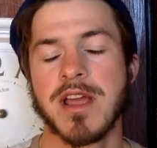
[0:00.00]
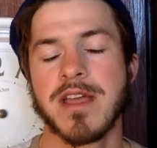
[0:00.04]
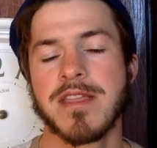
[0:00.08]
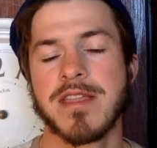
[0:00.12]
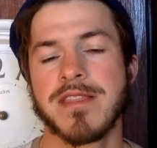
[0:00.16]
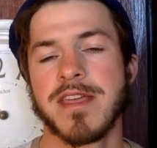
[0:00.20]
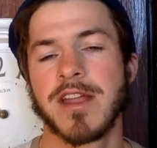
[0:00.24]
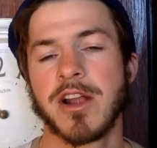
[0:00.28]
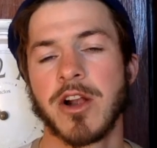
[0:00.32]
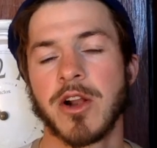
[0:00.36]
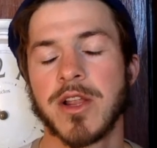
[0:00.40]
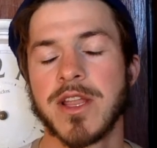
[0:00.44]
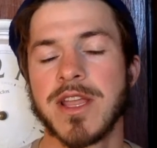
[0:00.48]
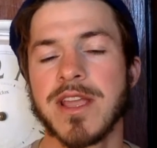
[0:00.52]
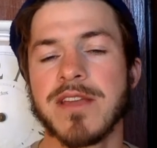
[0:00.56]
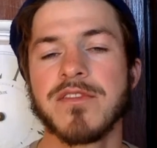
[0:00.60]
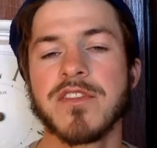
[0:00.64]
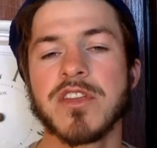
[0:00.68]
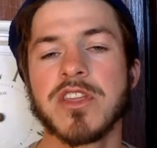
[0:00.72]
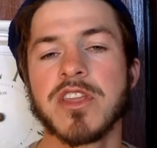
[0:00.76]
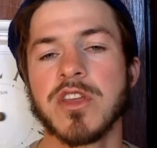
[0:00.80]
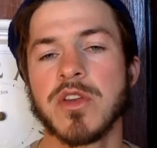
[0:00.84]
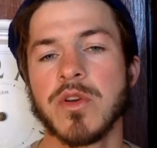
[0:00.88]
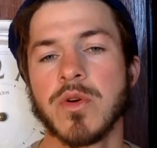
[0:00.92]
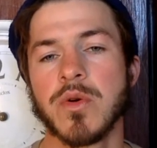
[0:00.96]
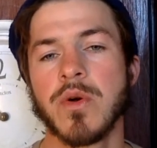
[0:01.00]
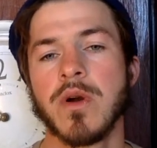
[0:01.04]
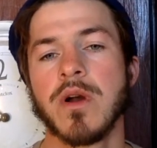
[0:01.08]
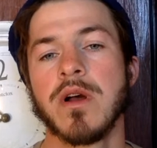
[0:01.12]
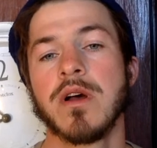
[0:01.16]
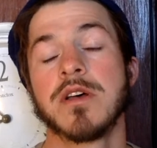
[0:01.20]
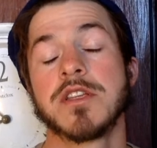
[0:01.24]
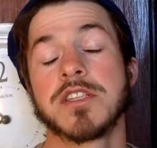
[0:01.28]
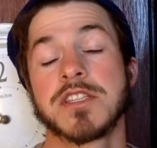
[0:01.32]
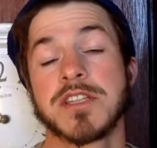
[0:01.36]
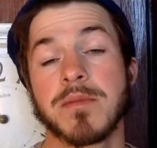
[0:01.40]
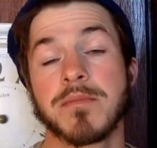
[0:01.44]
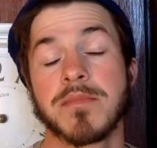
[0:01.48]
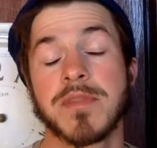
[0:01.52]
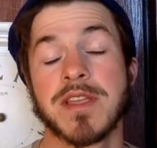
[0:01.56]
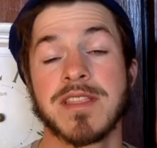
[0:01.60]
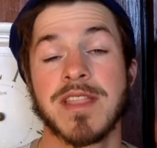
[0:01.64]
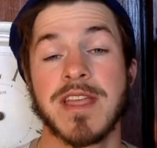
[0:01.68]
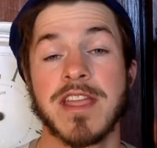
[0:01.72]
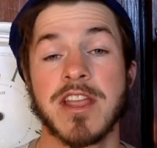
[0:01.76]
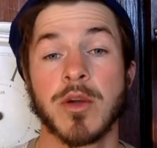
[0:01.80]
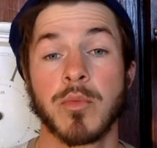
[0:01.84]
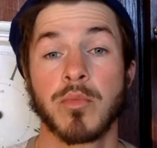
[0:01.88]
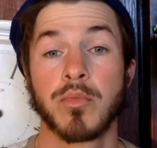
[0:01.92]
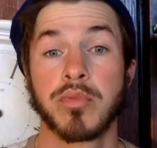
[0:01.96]
that are giving you something that
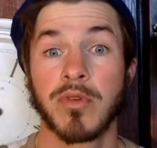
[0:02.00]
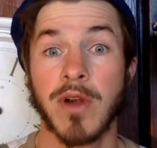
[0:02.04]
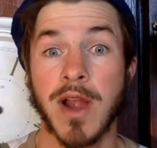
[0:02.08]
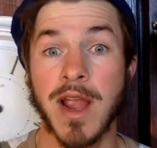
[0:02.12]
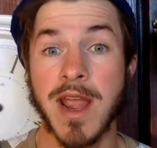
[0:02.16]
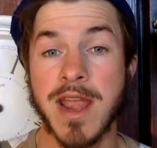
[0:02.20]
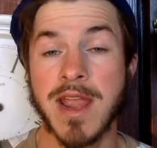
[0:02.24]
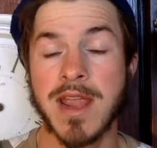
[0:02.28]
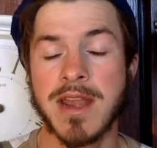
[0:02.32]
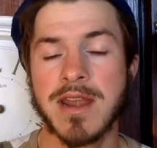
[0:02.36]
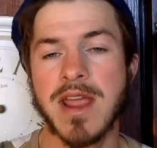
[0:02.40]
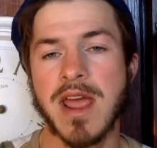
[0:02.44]
your brain